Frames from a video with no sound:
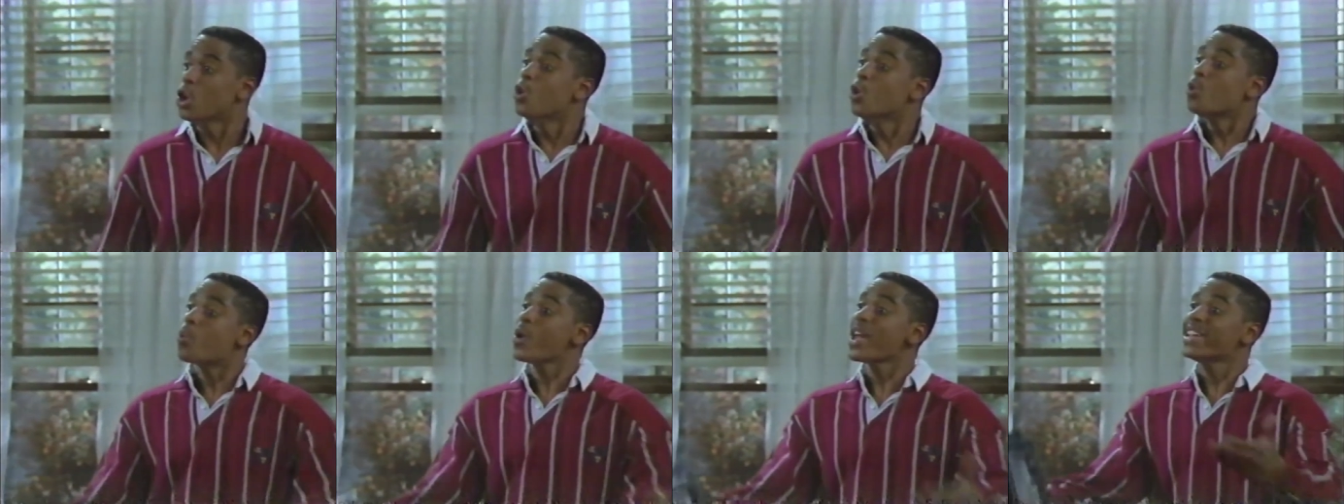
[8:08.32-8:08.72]

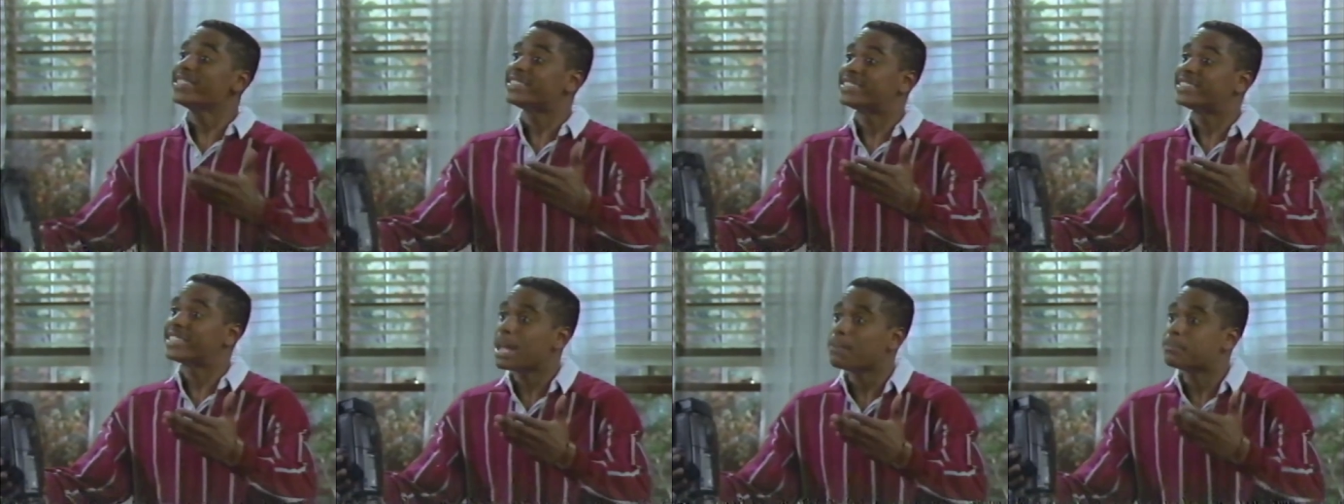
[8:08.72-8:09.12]
We
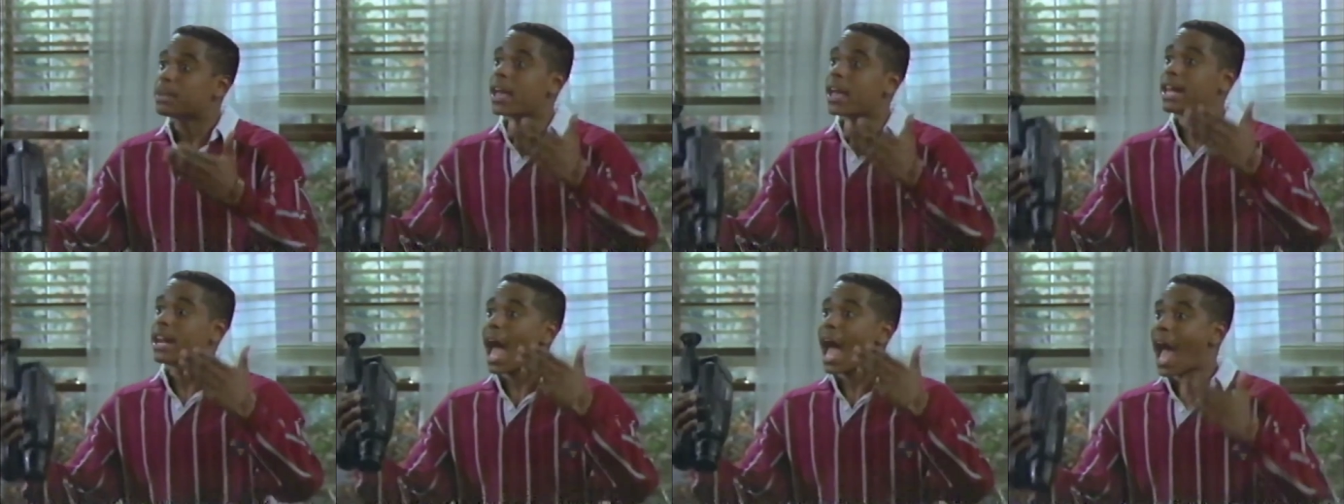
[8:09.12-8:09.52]
taped
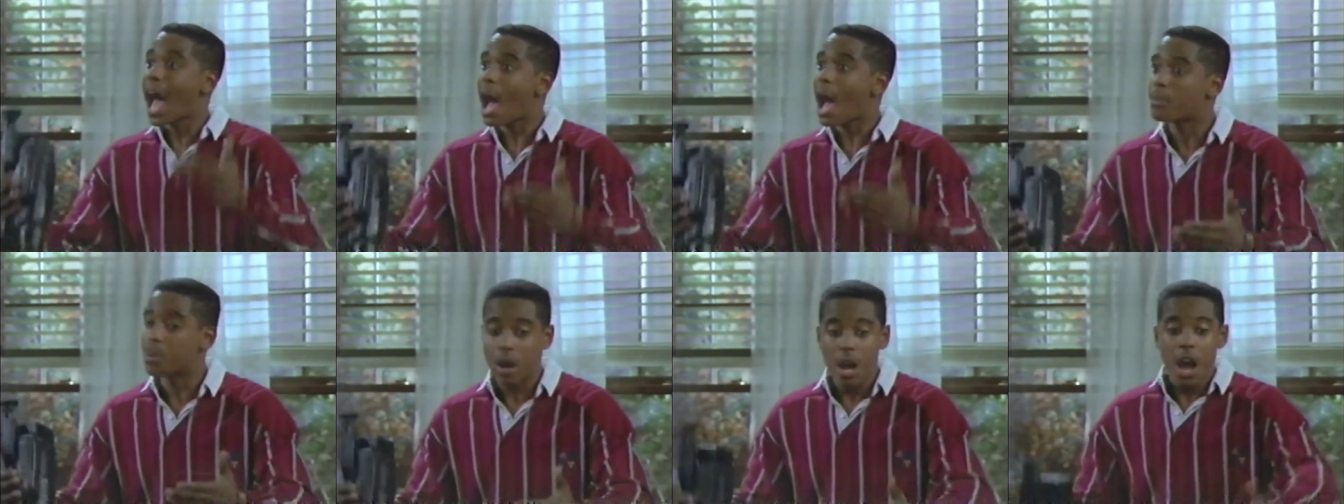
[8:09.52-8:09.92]
an
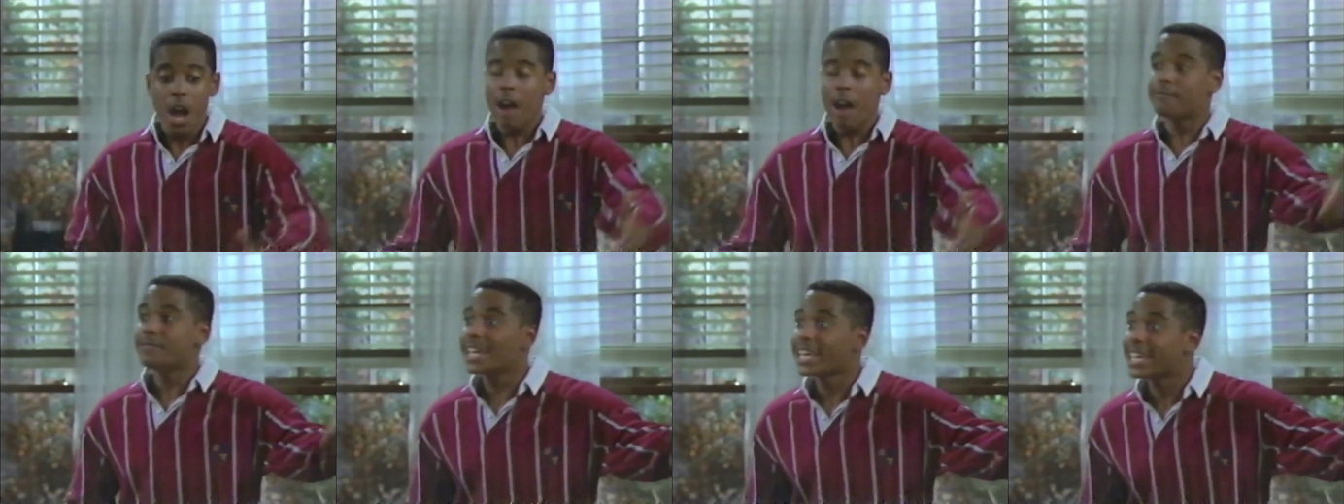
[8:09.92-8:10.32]
hour
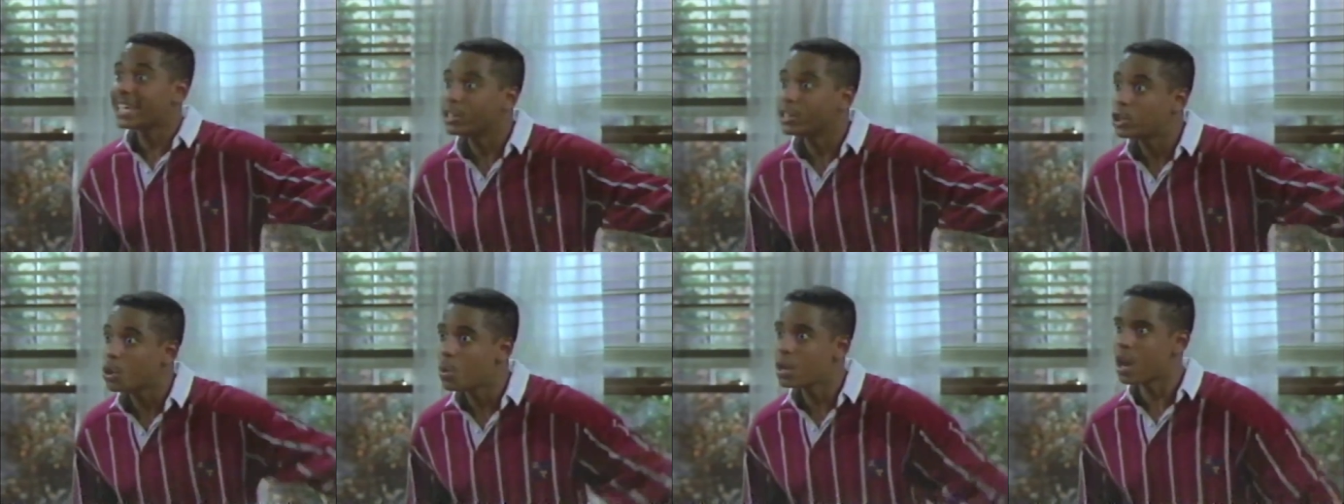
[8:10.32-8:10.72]
of Nikki
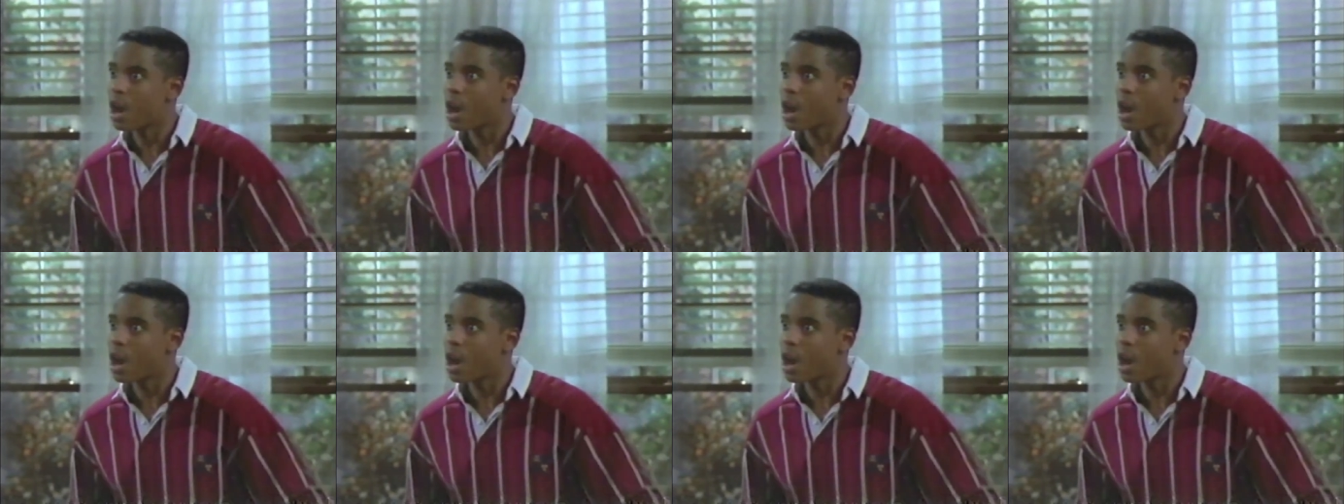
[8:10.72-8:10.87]
doing her